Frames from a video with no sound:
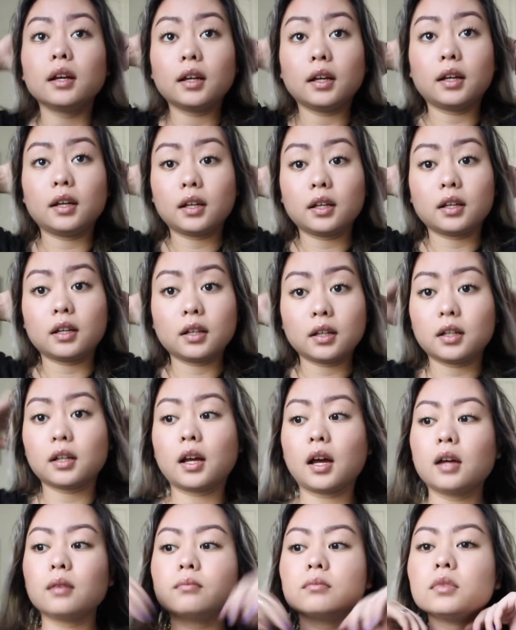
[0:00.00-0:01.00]
and
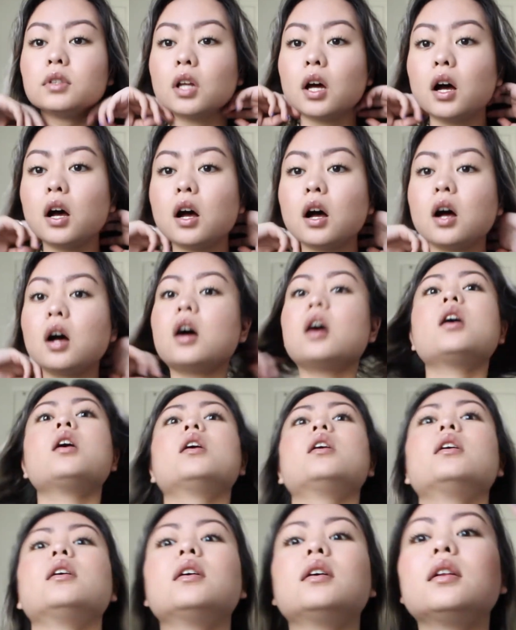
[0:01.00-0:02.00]
I'm
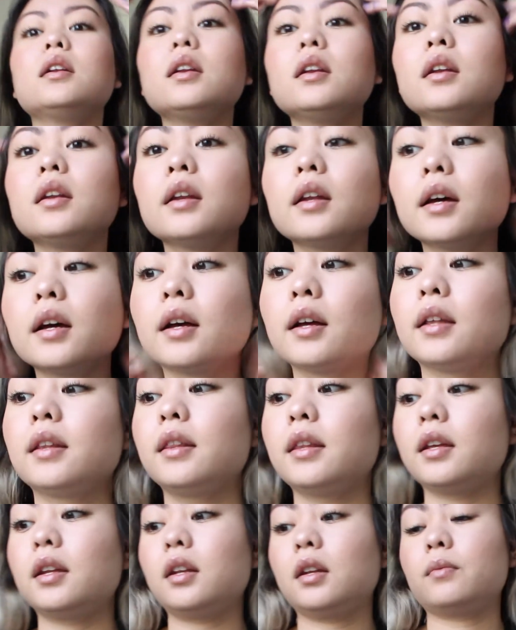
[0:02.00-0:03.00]
done.
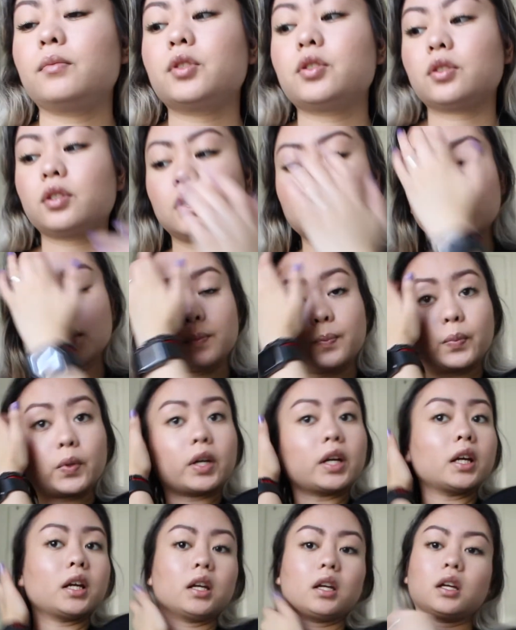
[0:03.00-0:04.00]
Then I'm just gonna
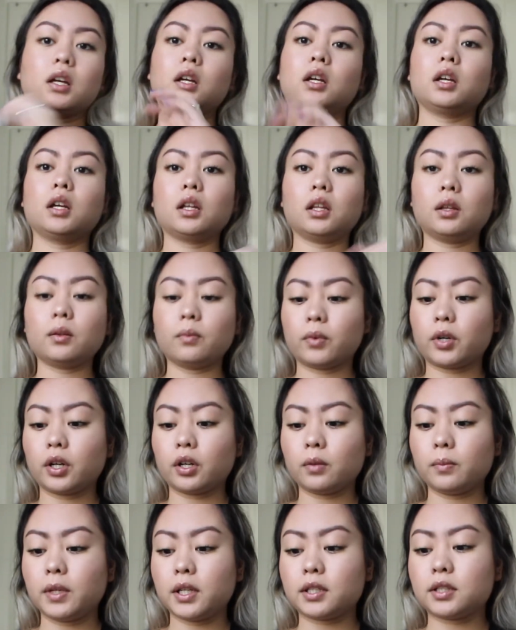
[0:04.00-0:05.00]
spray the
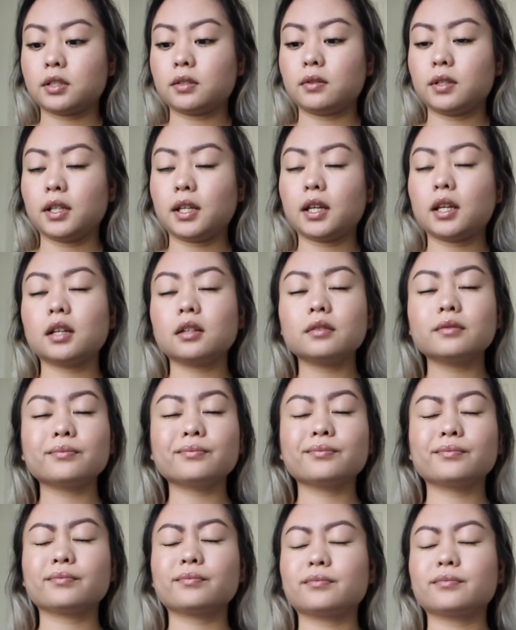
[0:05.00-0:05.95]
Mario Basco again.